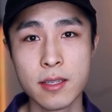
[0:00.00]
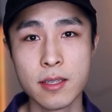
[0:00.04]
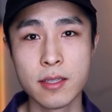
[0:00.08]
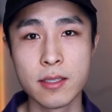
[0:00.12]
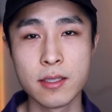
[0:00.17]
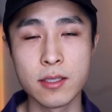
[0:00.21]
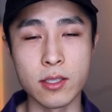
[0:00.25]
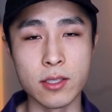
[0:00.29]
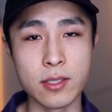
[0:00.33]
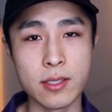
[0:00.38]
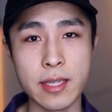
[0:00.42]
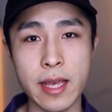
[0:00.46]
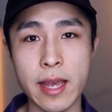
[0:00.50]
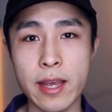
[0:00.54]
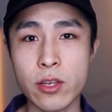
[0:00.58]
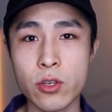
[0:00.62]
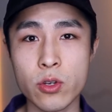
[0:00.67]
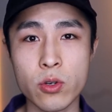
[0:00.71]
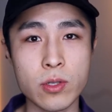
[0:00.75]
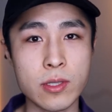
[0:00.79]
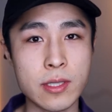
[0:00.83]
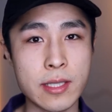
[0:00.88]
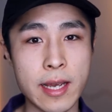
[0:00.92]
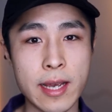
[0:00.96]
So say
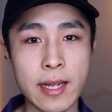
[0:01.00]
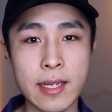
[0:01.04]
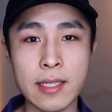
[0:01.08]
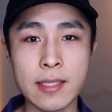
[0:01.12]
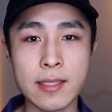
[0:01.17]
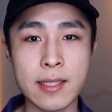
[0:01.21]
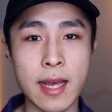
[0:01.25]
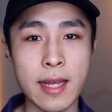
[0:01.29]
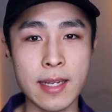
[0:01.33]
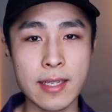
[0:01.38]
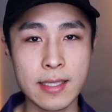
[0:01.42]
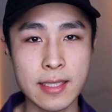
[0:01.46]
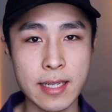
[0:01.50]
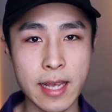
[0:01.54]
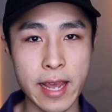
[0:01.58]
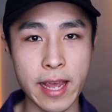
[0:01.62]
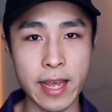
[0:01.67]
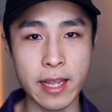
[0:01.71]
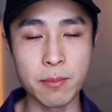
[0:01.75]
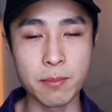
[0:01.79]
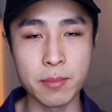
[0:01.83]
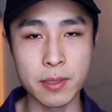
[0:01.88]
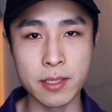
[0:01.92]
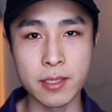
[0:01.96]
your debt is at
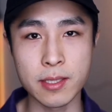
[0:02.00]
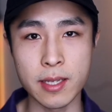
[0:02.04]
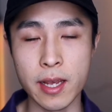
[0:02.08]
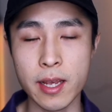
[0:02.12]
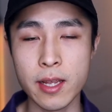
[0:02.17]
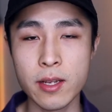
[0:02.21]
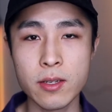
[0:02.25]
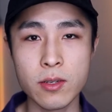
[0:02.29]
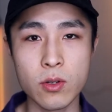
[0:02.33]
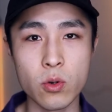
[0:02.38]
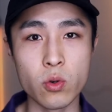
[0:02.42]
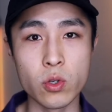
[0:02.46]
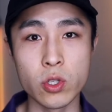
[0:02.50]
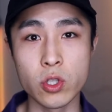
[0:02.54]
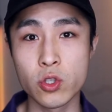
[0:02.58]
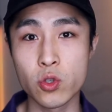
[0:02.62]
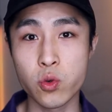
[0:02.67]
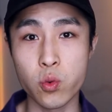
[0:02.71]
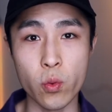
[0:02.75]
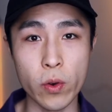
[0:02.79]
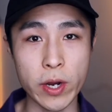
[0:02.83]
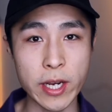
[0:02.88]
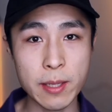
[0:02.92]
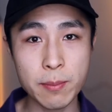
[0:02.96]
10% or
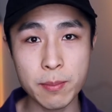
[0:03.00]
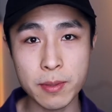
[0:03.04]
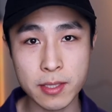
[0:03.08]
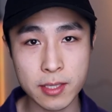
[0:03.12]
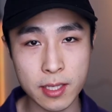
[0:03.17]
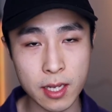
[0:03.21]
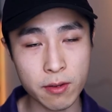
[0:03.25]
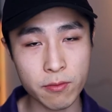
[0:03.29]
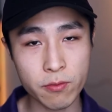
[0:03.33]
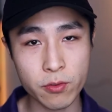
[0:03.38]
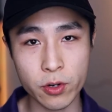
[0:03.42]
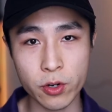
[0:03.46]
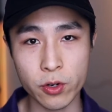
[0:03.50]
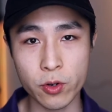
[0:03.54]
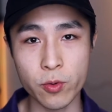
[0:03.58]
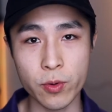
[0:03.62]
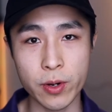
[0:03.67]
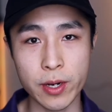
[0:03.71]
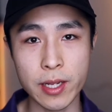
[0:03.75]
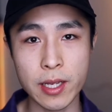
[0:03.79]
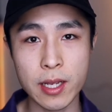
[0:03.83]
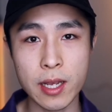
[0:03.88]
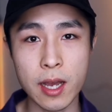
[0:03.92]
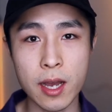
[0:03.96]
20% for a
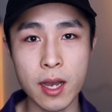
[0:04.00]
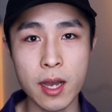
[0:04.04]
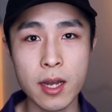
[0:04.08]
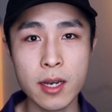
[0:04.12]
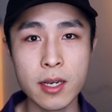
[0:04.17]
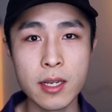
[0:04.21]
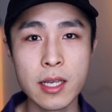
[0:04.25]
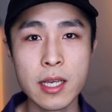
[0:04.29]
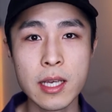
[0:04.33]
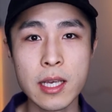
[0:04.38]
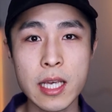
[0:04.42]
credit card.